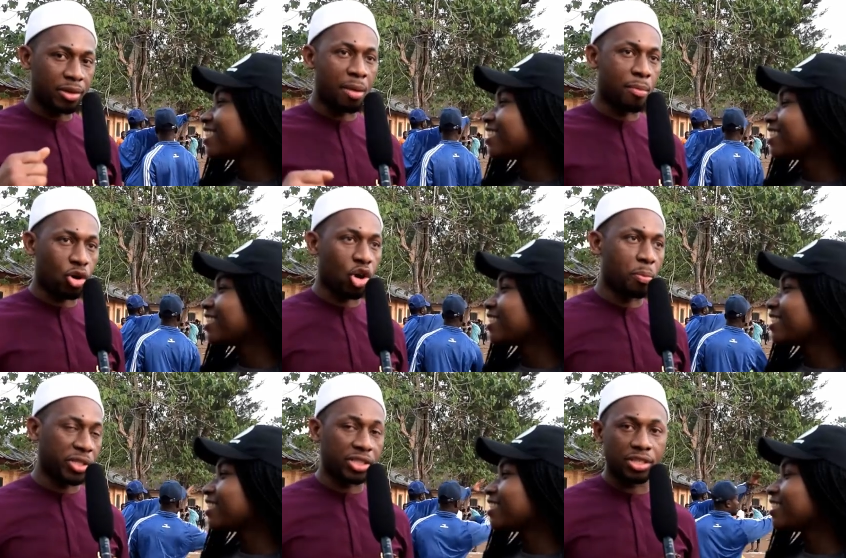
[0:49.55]
Speaker 1: a more
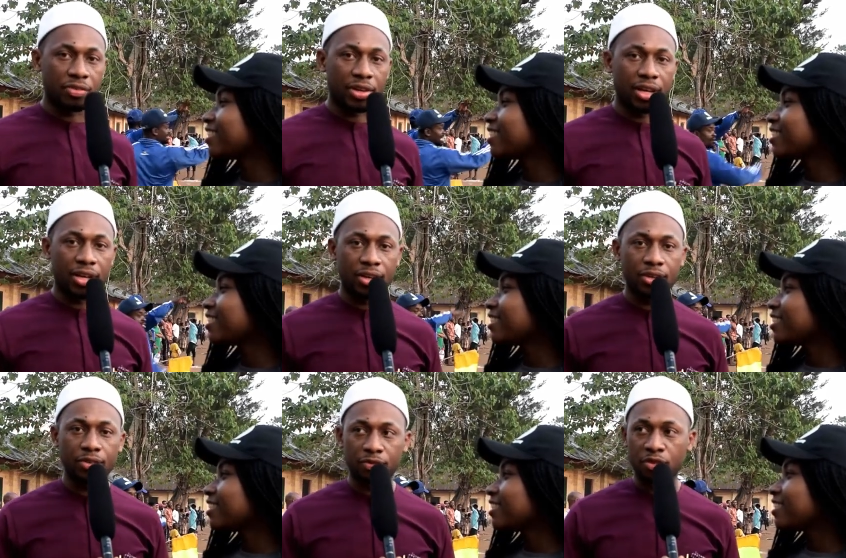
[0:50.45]
competitive uh,
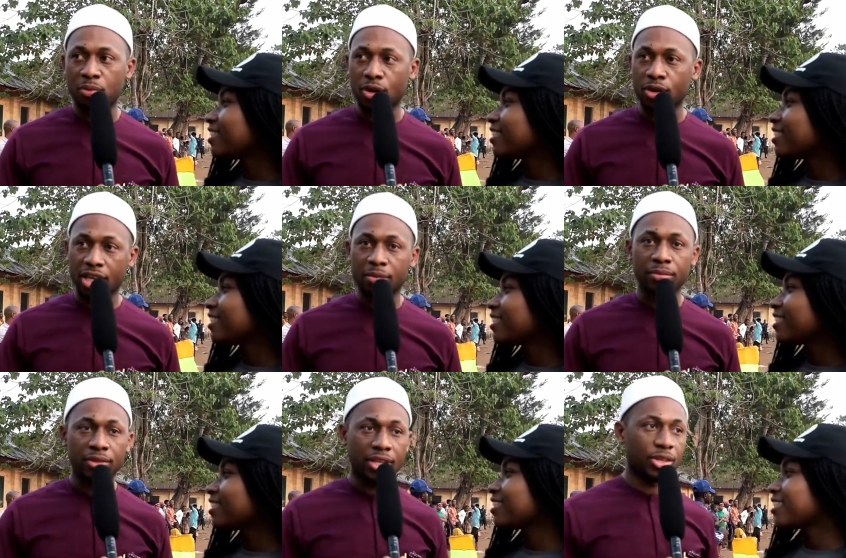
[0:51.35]
football game.
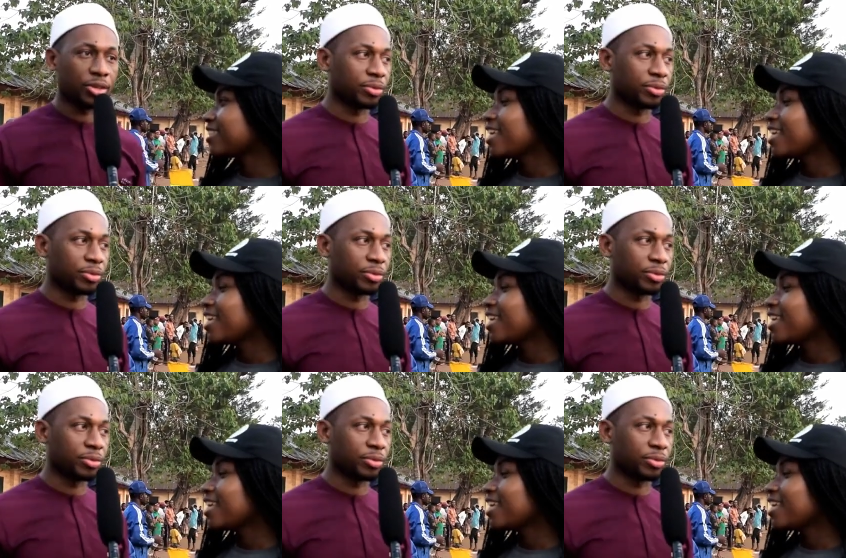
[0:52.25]
Thank you.